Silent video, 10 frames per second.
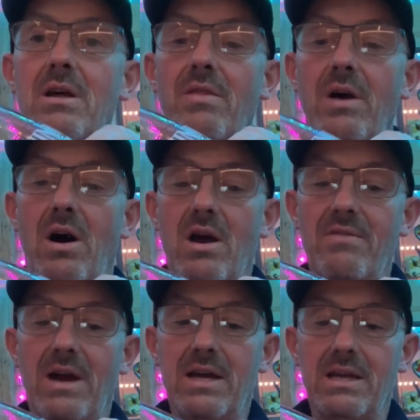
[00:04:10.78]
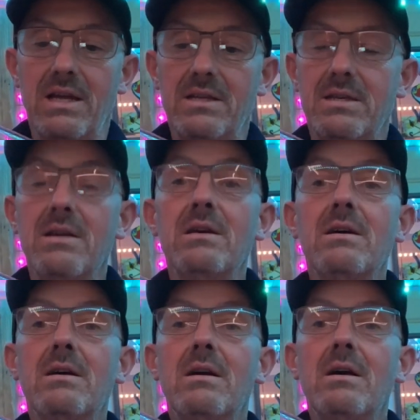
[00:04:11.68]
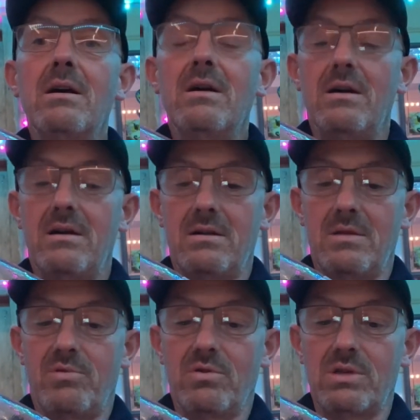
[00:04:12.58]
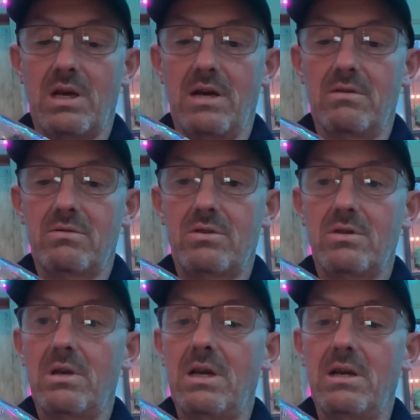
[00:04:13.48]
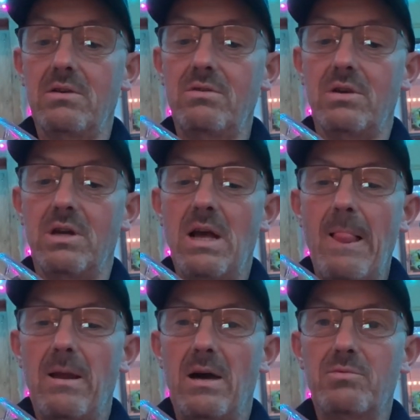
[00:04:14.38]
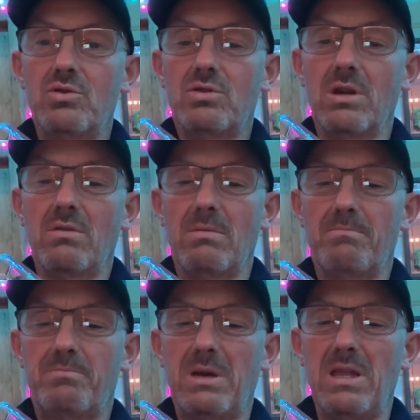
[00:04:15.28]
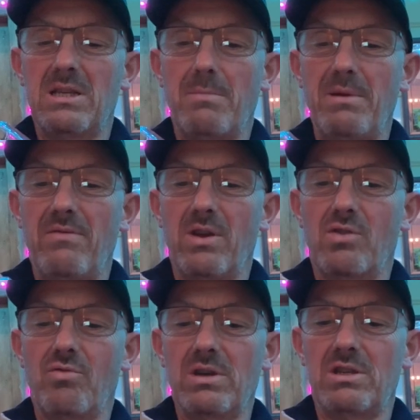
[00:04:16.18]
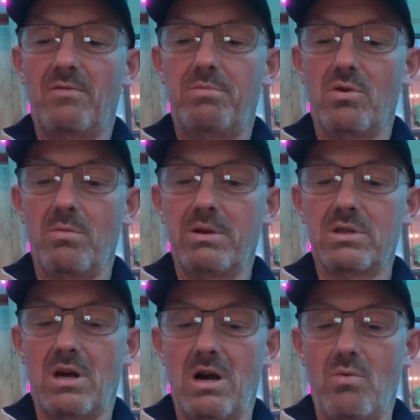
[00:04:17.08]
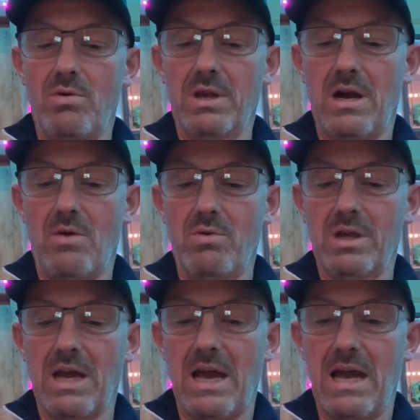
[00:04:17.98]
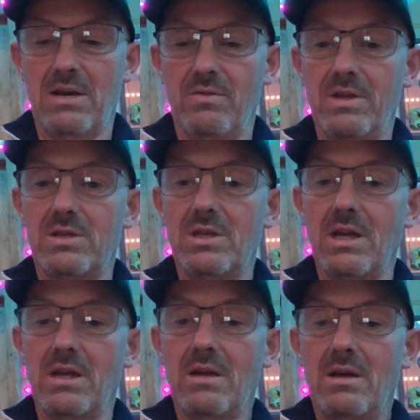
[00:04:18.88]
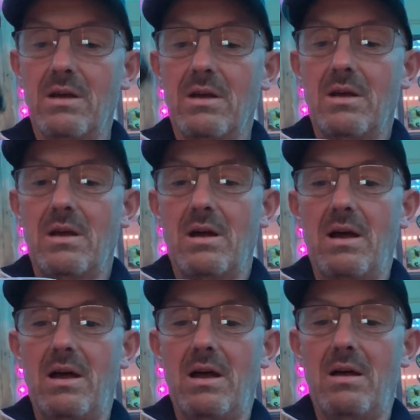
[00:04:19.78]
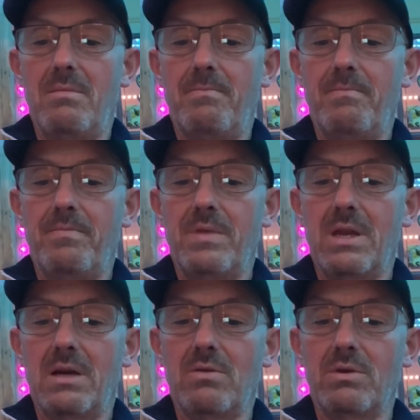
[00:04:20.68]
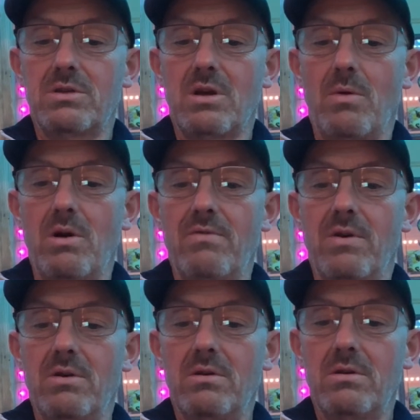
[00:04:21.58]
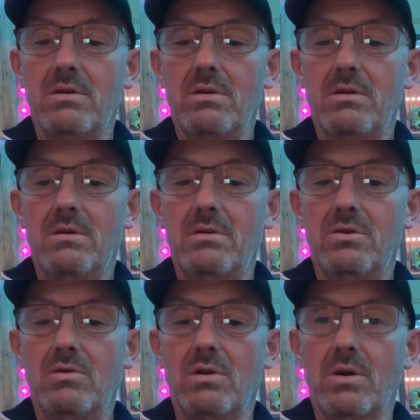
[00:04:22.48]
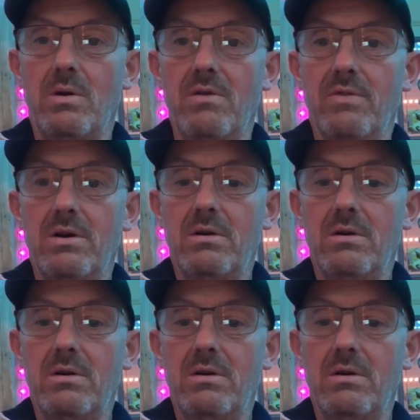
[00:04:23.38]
that I've had it at the Porterhouse in London. I'm just going to give this a bit of an aggressive pour because I want to get ahead on this thing. I don't want it to go over. Do not go over.